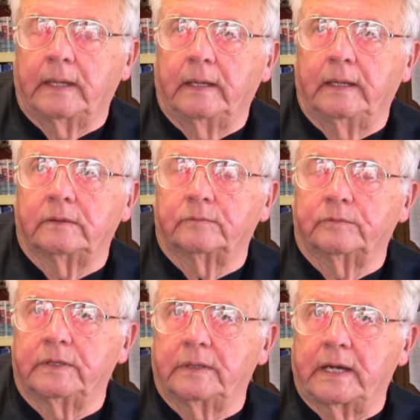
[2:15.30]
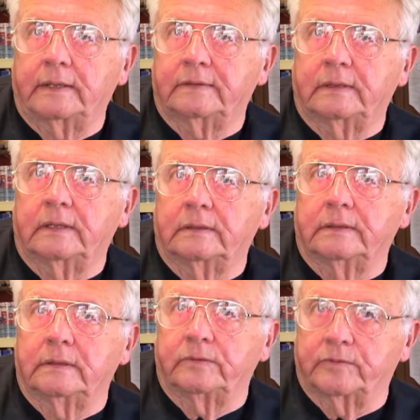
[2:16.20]
And we
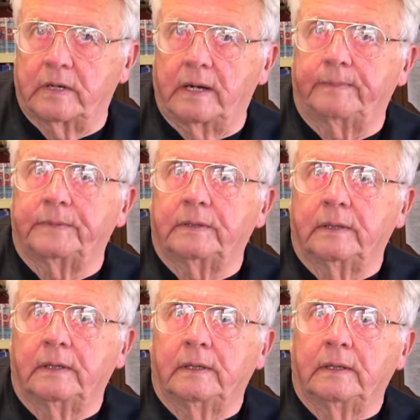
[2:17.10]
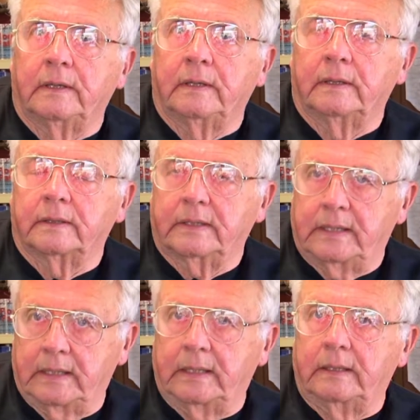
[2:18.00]
accidentally dropped a
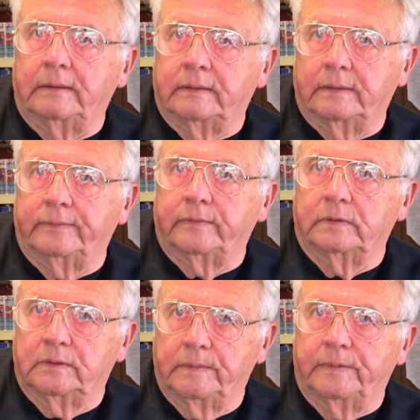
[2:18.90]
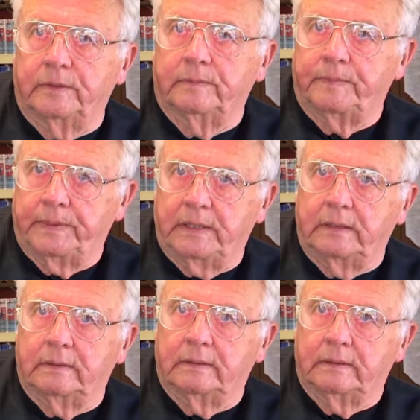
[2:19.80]
can of aluminum
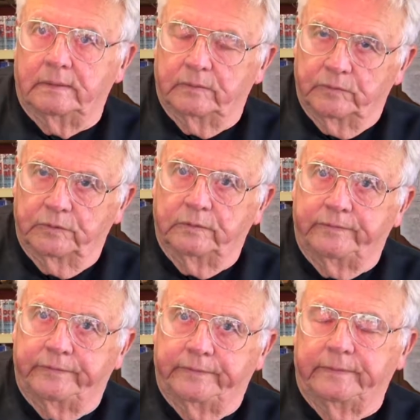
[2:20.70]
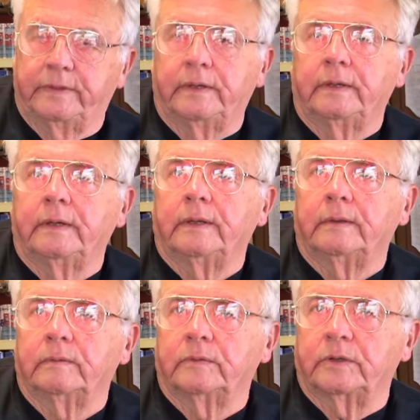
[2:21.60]
paint on the roof,
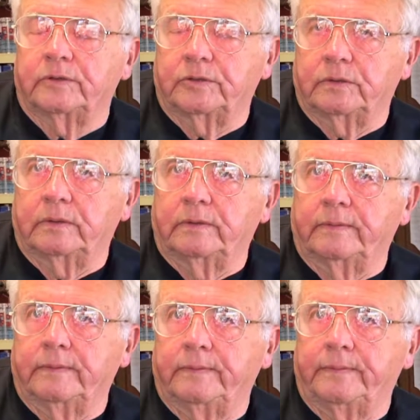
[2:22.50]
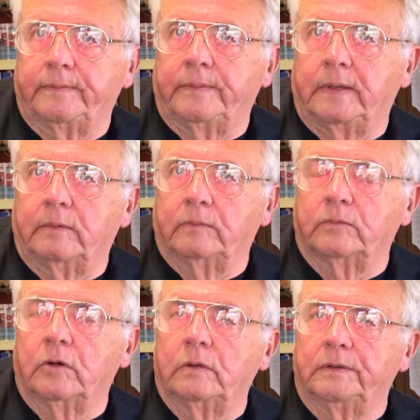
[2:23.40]
which
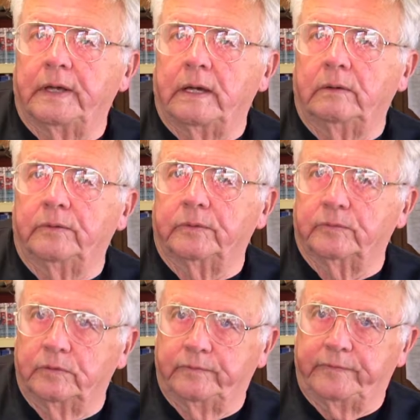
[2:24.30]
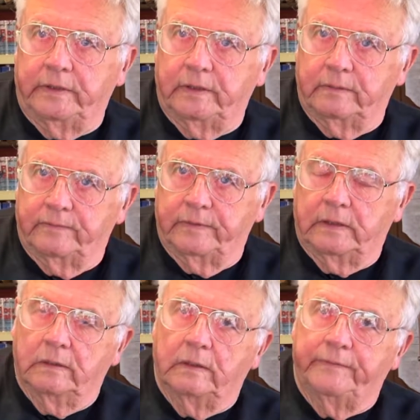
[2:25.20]
rolled down the roofing,
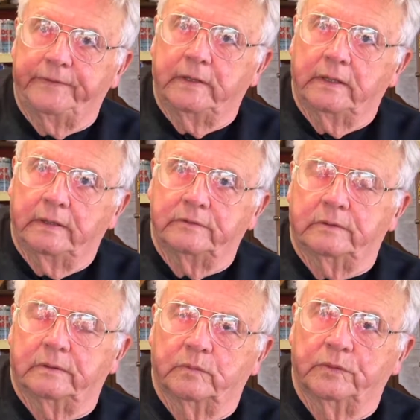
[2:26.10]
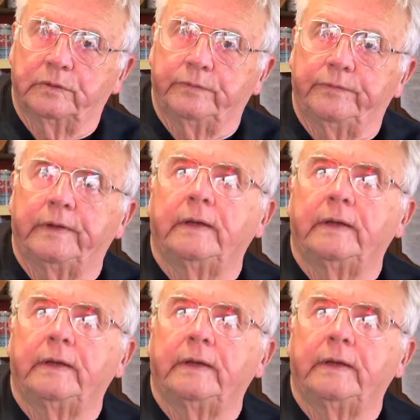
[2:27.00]
fell off the edge of the roof.